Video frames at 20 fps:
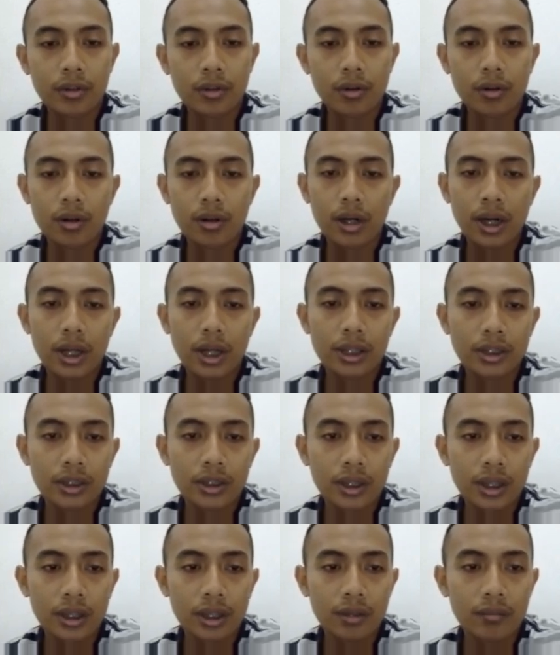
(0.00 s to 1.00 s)
or x
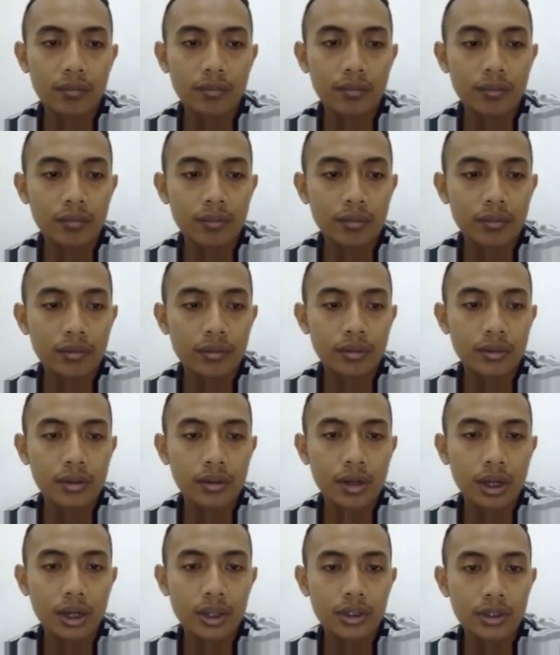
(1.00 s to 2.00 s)
negative
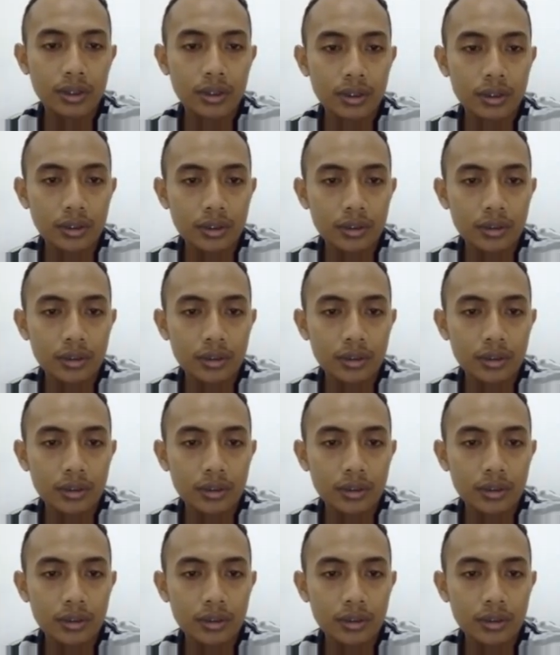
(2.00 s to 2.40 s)
direction.